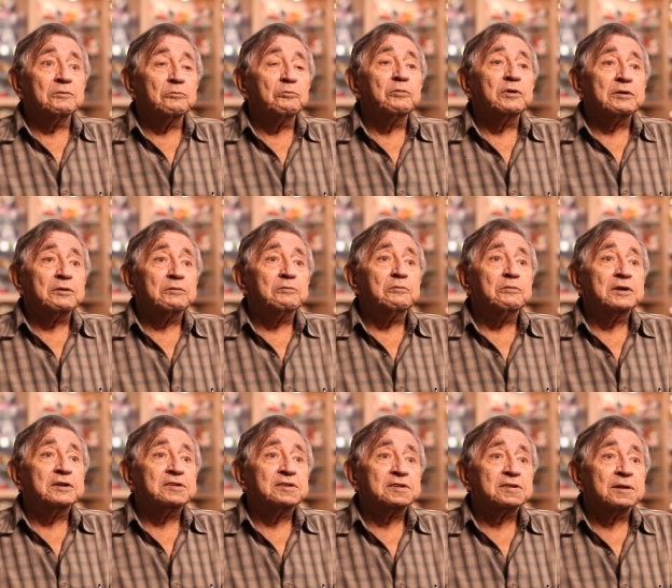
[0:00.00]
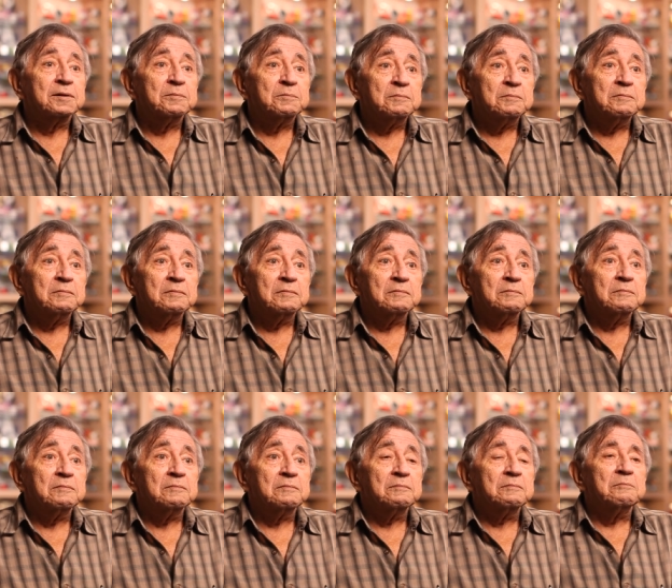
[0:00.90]
with, with uh,
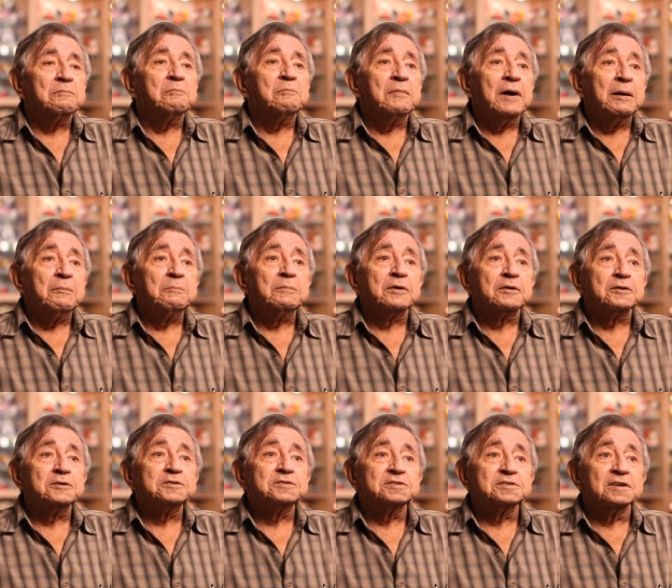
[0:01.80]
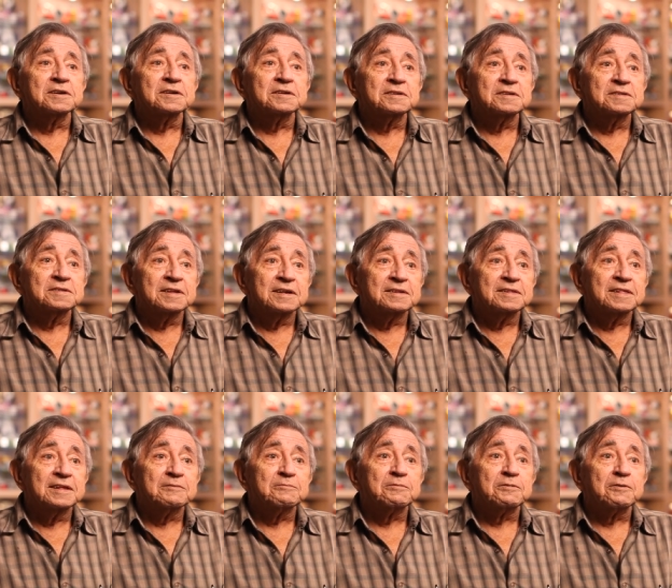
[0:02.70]
members uh, that,
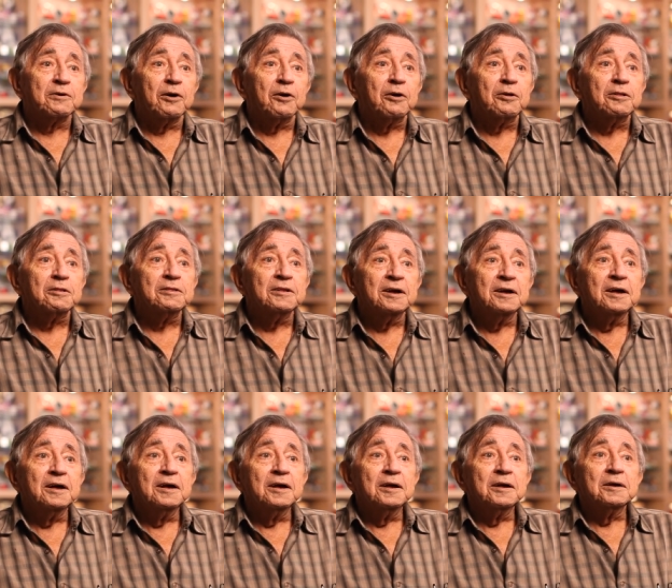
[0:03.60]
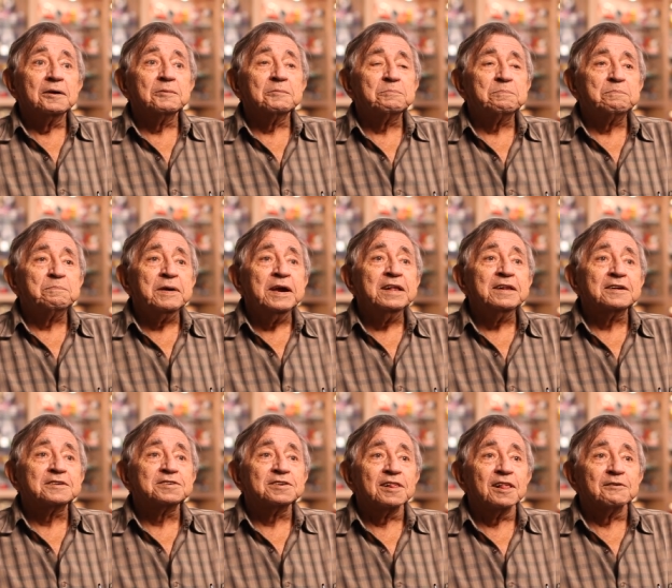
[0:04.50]
that, were all
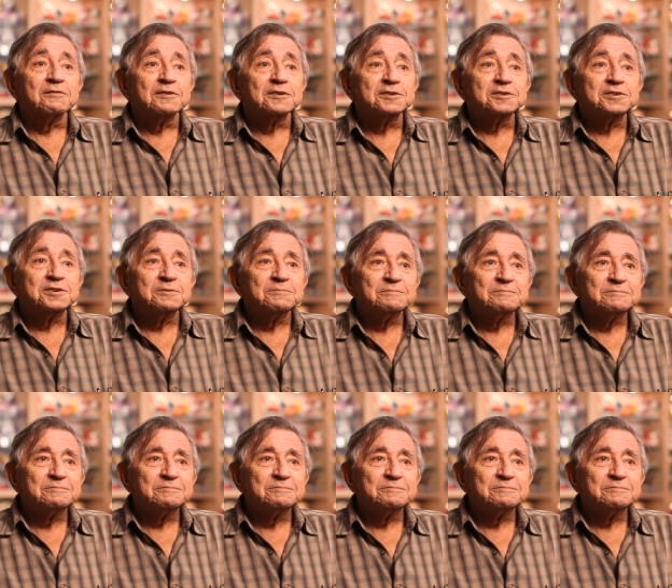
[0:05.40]
peanuts lovers.